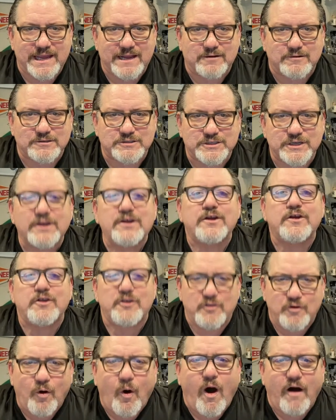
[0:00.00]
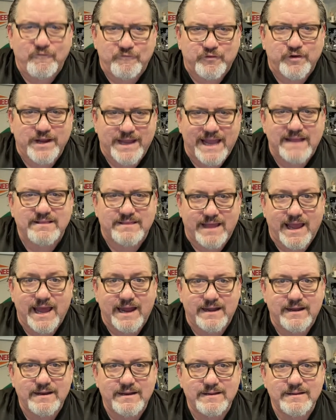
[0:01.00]
Eagles. You all forget
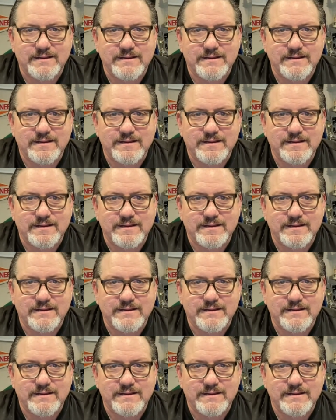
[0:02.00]
that.